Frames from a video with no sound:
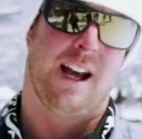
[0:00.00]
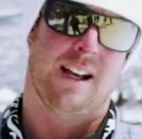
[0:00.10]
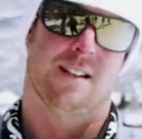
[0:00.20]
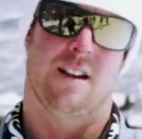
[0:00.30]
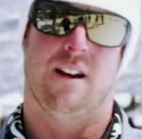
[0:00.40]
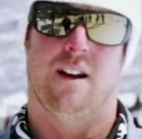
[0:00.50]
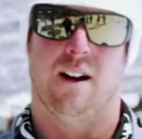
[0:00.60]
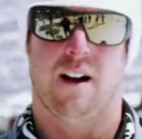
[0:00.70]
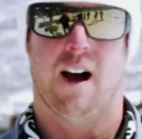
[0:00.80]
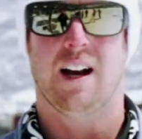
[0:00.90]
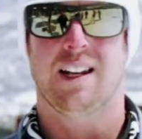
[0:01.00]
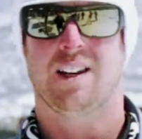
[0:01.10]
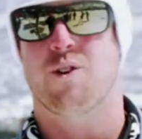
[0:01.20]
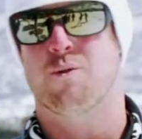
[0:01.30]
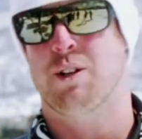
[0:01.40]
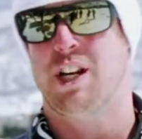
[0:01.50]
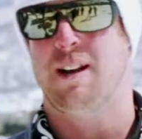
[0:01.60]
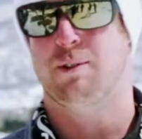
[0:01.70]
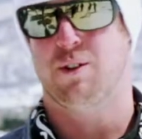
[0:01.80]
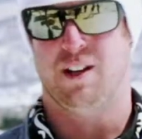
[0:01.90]
has a honeycomb
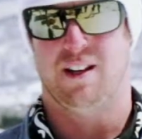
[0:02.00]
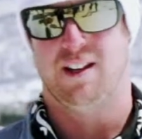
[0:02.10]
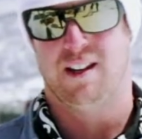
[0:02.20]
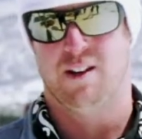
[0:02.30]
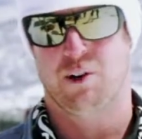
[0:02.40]
shape to it. And